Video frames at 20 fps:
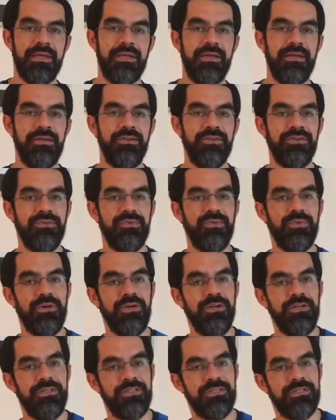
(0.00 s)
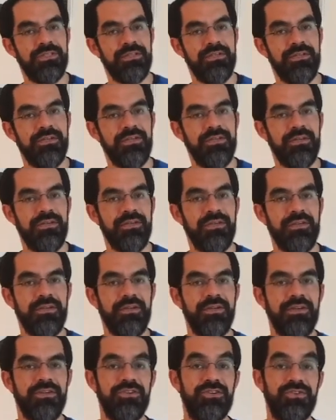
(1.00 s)
In other words,
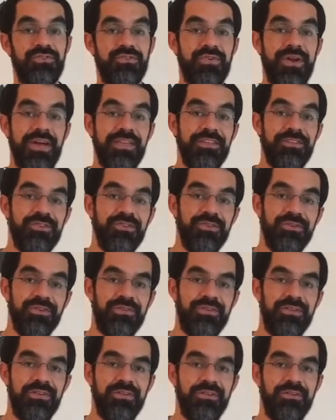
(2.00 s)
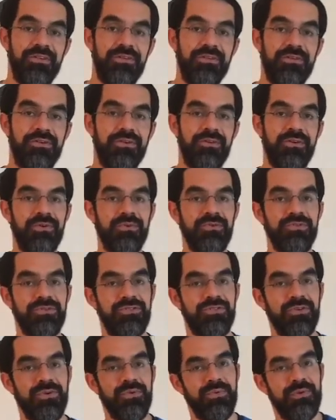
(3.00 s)
your right shoulder goes
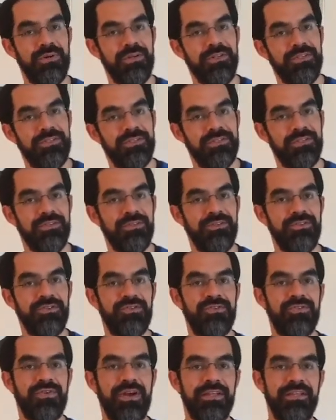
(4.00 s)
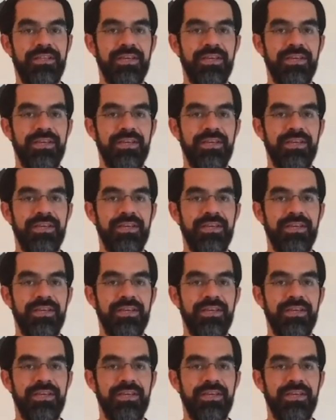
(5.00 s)
towards your right